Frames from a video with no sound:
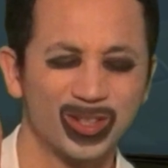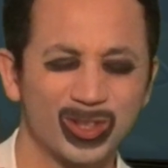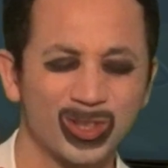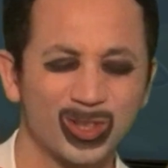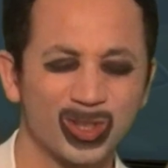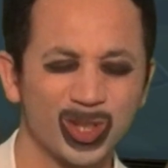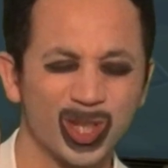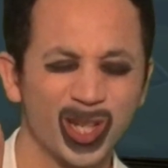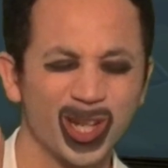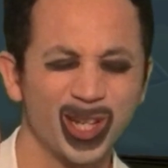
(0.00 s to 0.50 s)

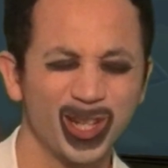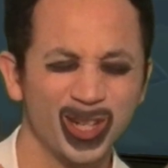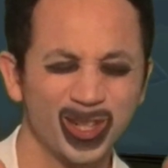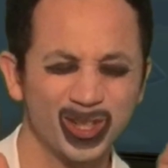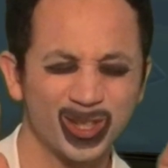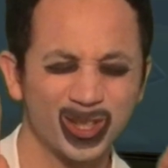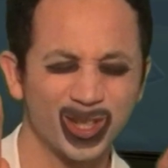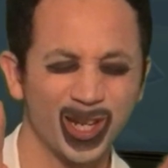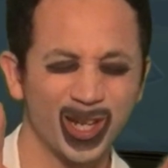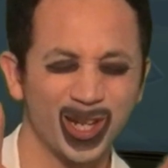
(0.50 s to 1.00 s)
Ching
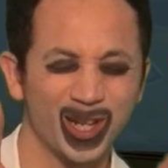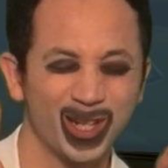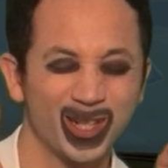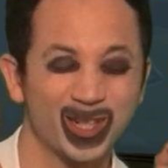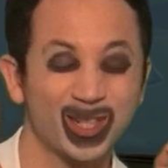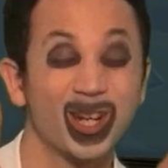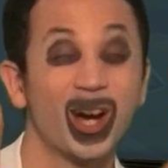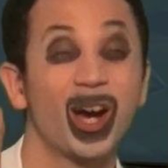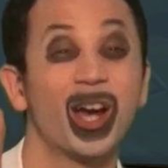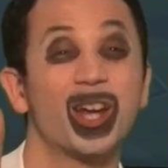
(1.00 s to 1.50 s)
Ching
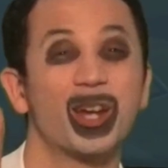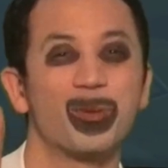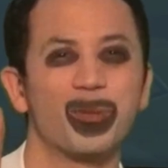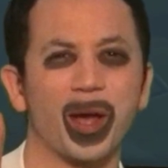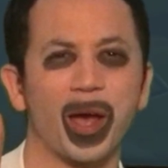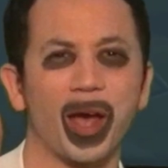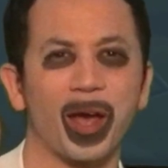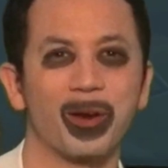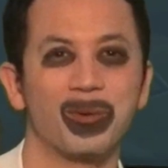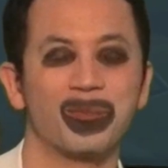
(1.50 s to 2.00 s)

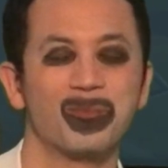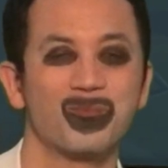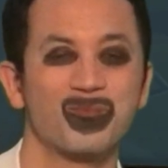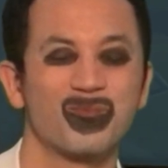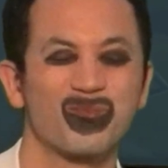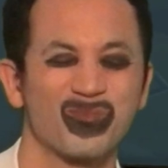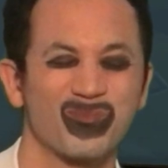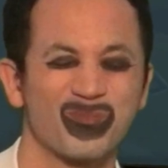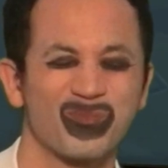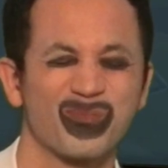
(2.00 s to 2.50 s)
Chinaman.
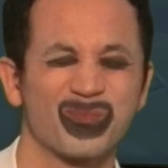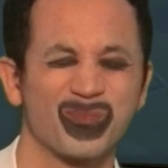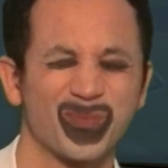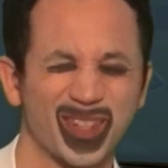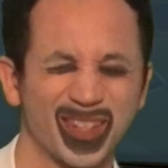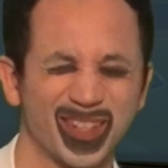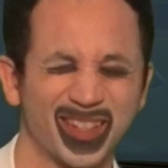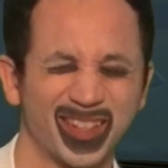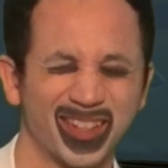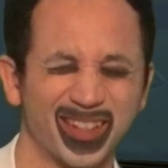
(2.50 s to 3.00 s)

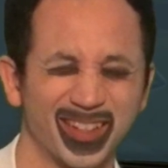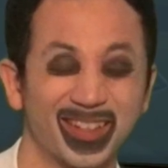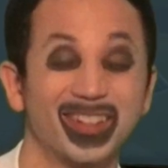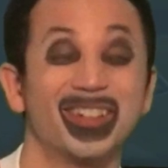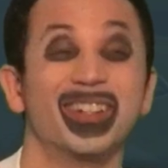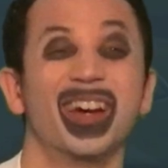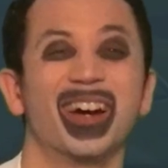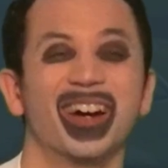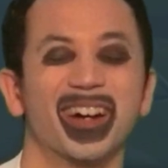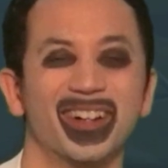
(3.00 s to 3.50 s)

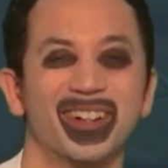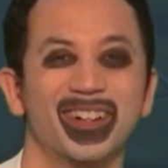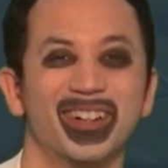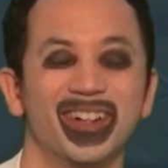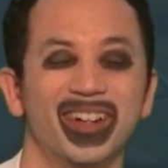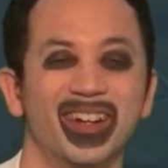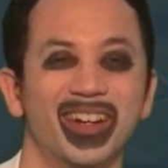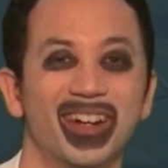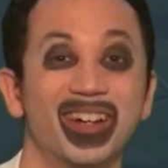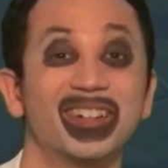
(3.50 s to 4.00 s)
Yeah,
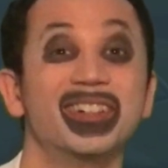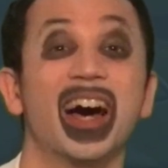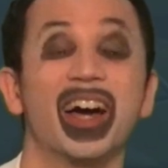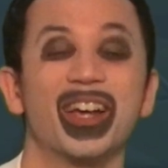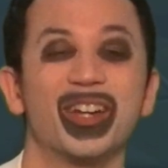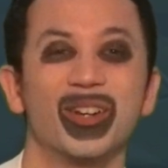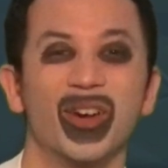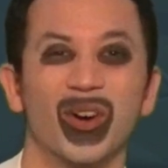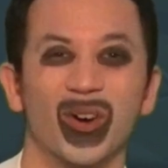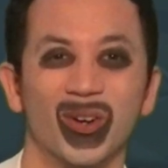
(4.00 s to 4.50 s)
now
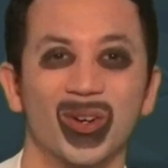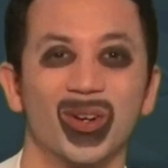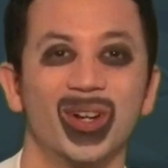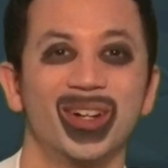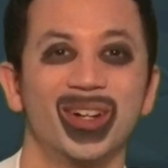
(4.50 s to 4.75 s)
you know.